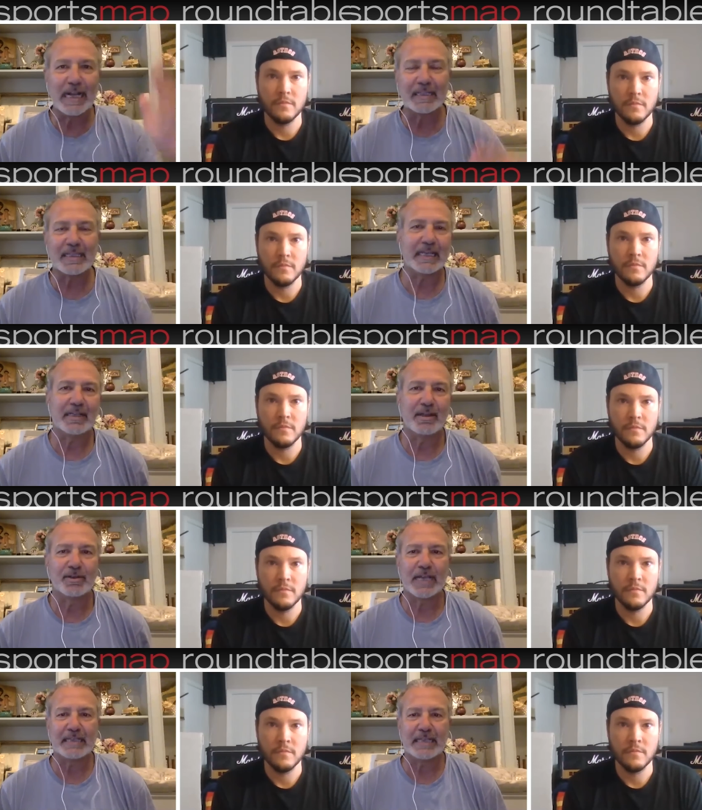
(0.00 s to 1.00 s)
Speaker 1: not taking those
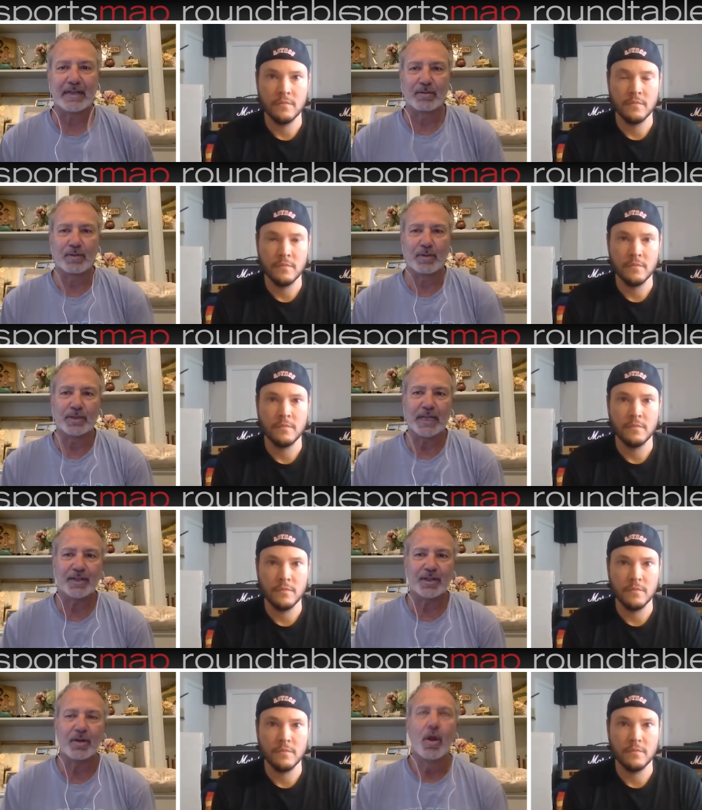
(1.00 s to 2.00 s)
guys out of a rotation.
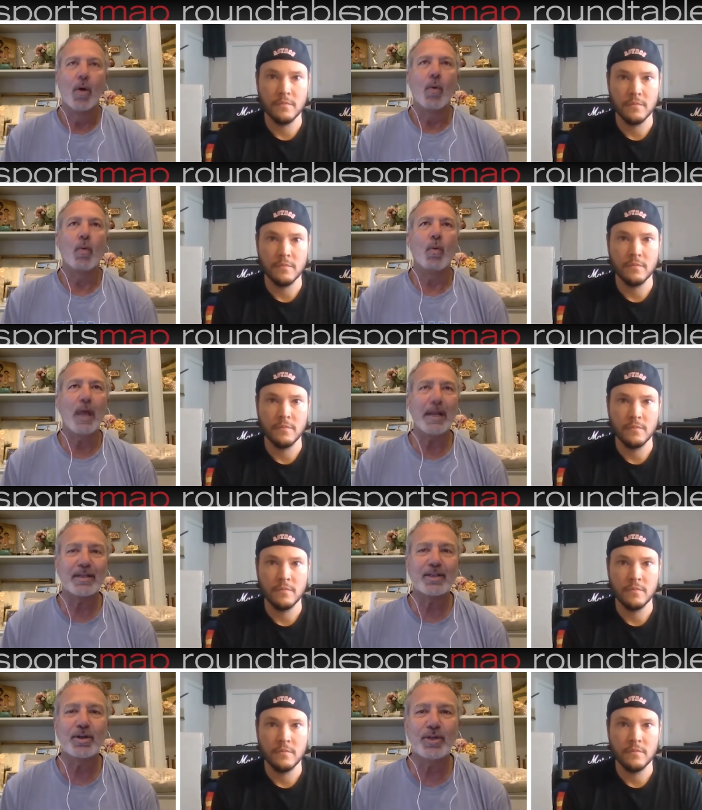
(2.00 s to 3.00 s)
What
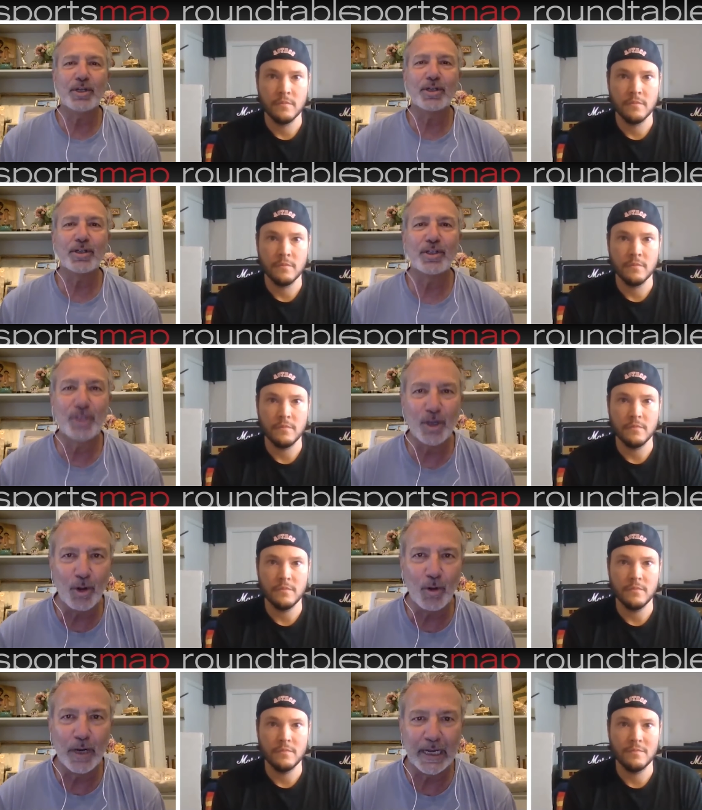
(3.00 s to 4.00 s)
do you do
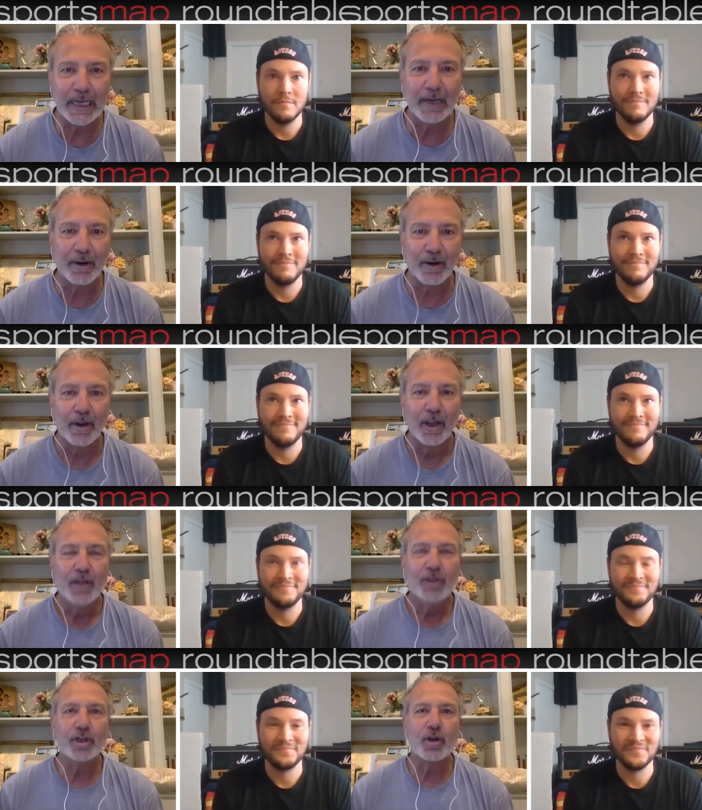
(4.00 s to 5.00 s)
here? Do
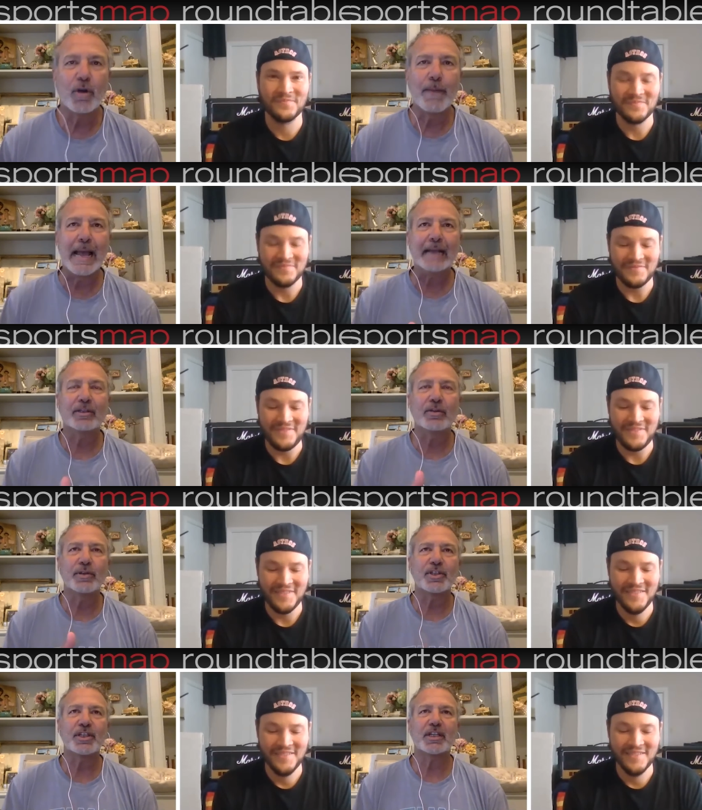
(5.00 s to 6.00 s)
you go back to a
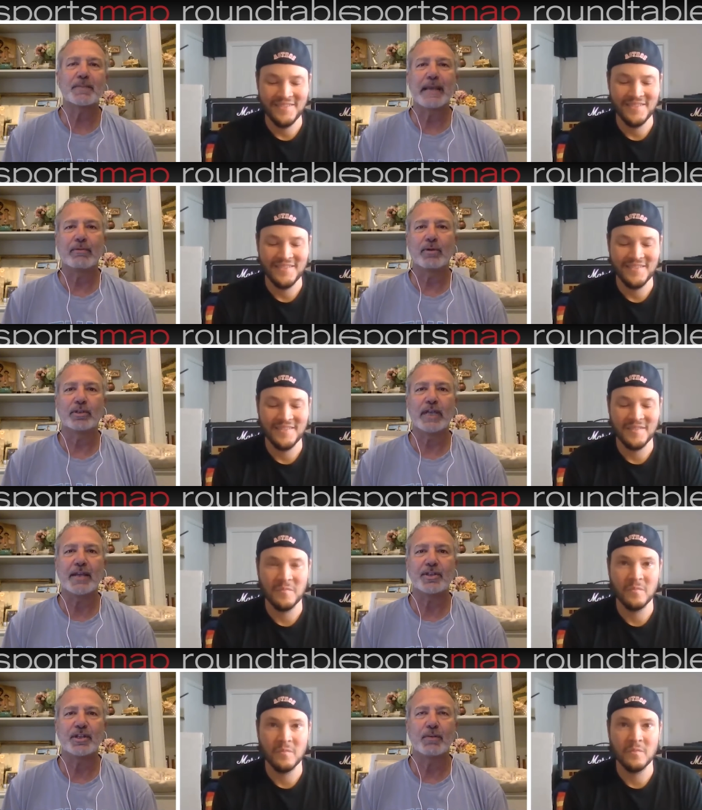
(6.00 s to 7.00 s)
six man
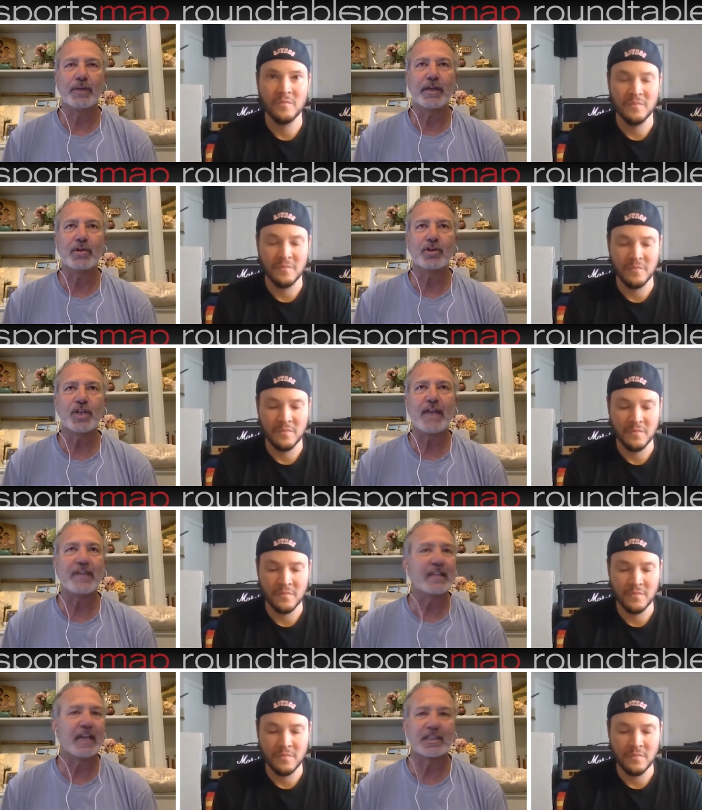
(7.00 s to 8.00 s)
rotation? We know JV
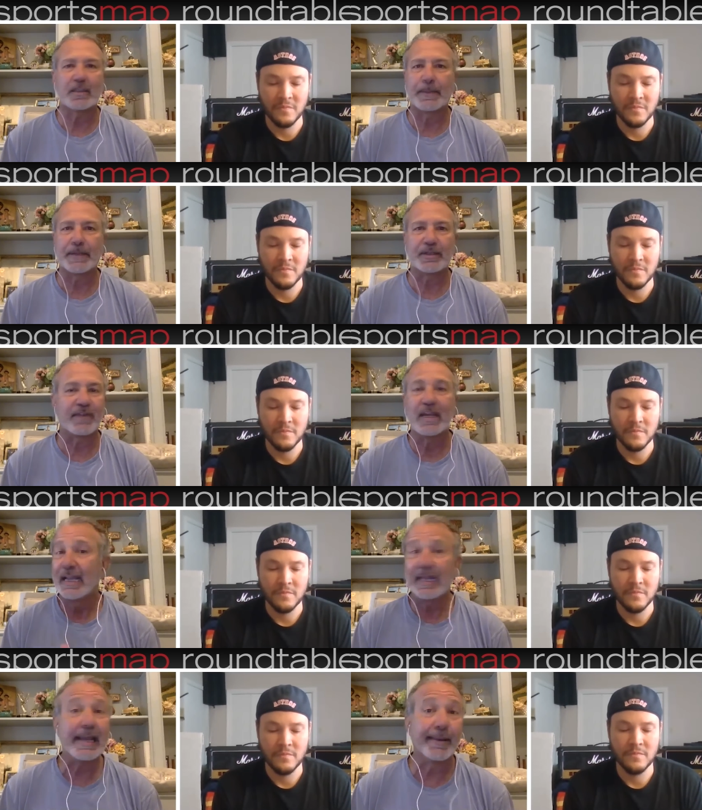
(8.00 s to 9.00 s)
likes to pitch every, he
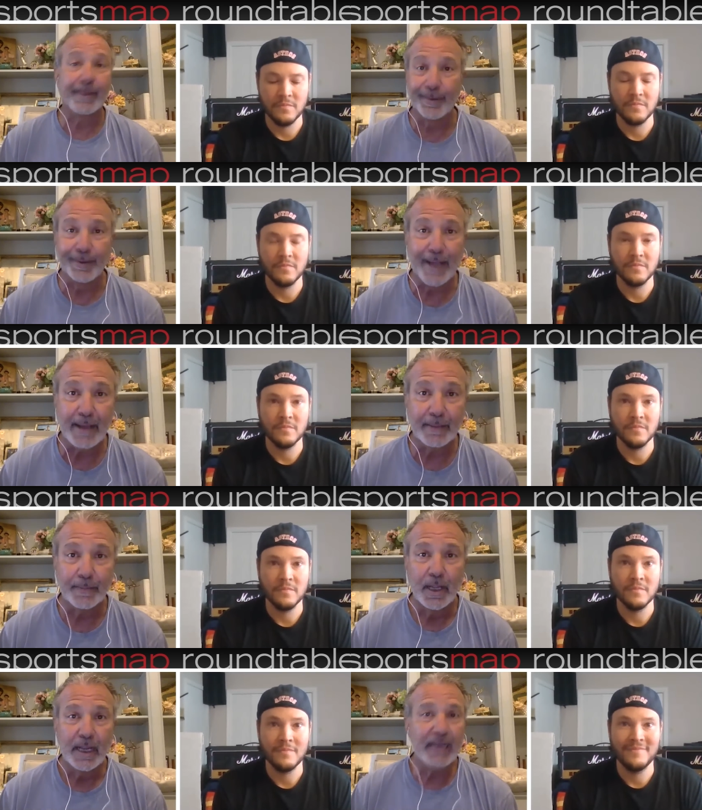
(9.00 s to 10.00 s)
ain't going to do that.
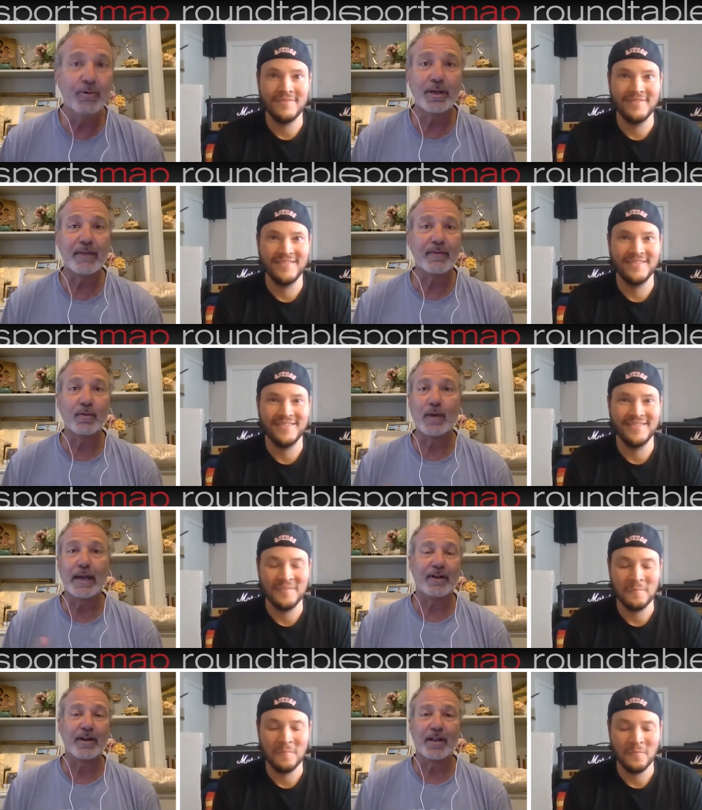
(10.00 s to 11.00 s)
He wouldn't even wait
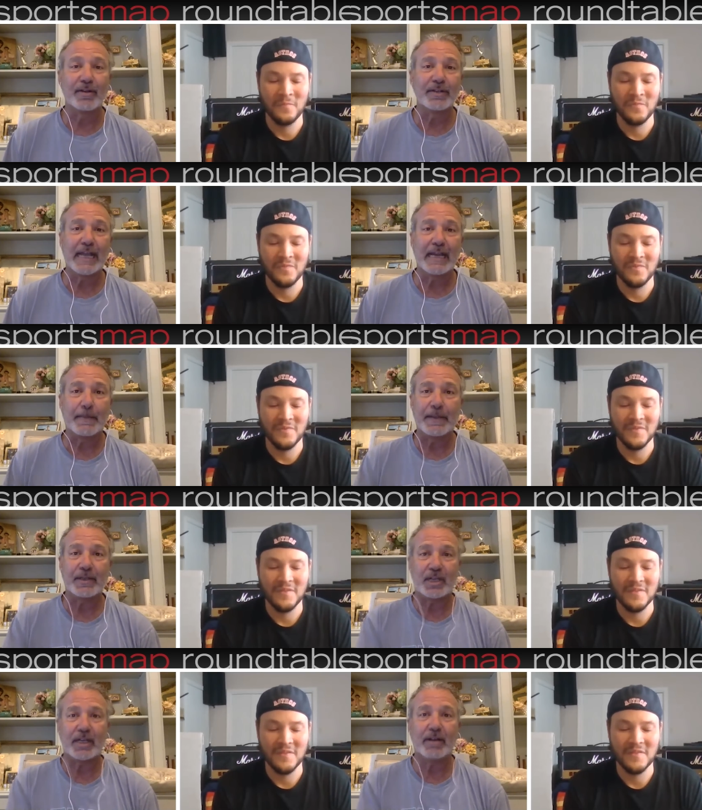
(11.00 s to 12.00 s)
another day to pitch
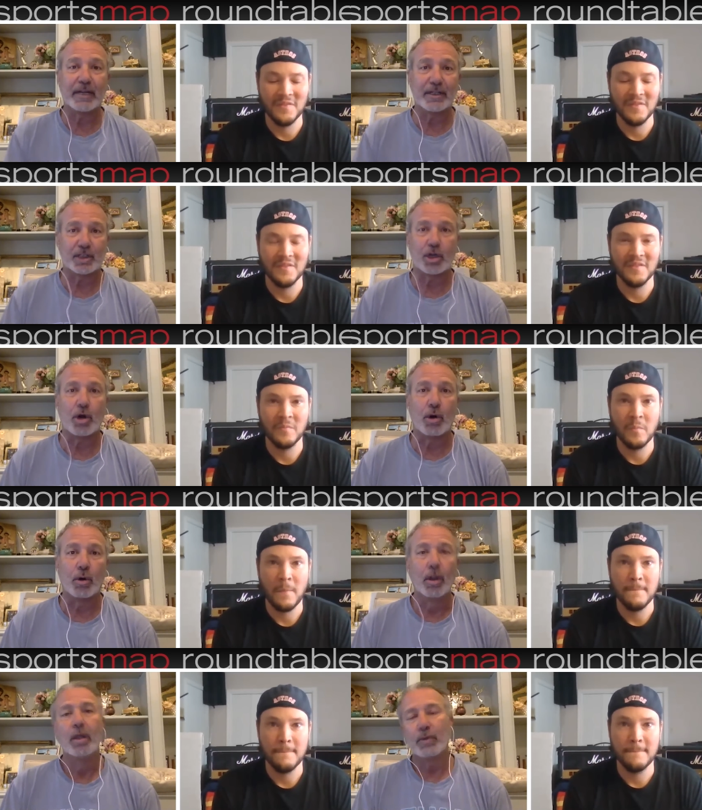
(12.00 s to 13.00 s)
here against Cole,
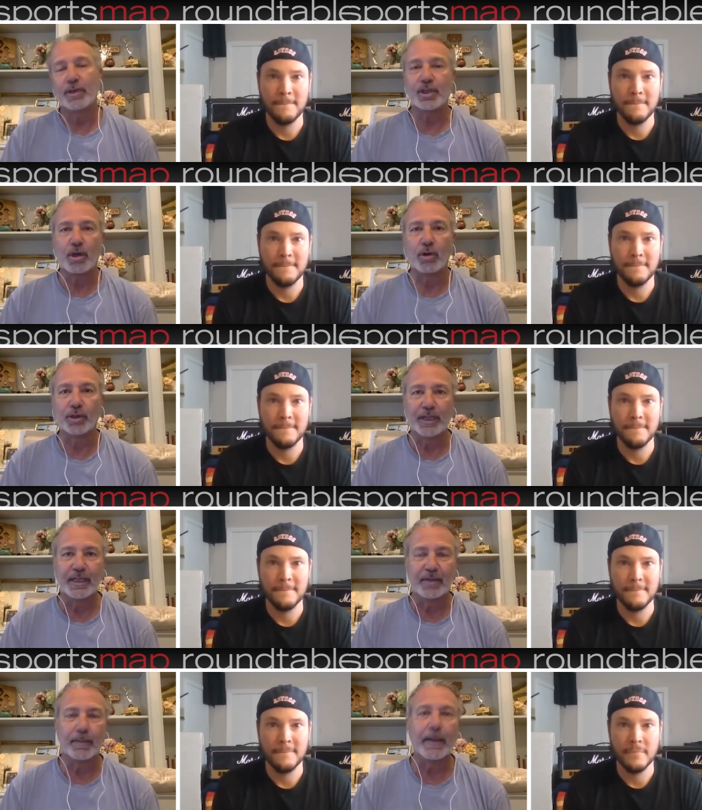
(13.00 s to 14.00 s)
which Cole didn't
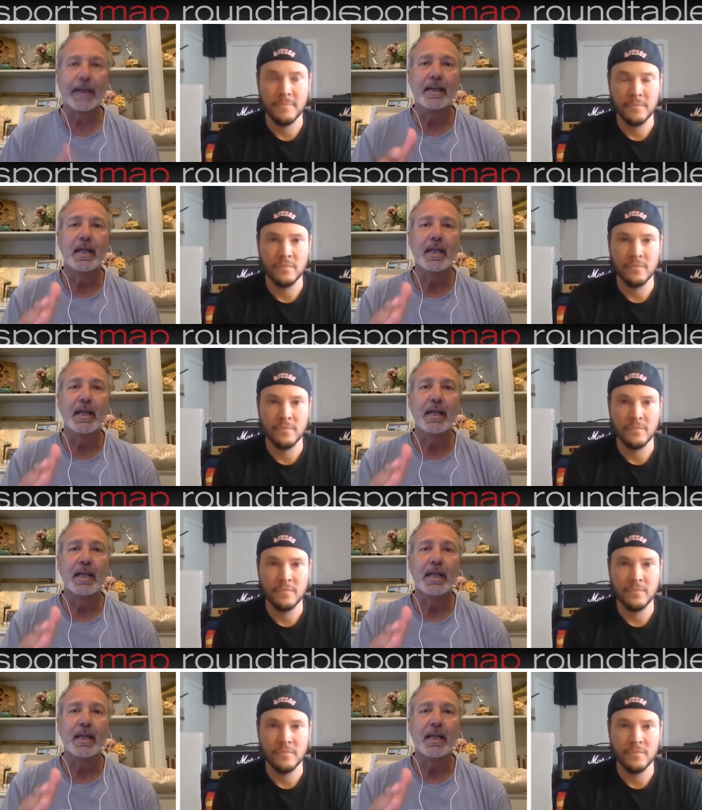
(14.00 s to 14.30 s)
either, but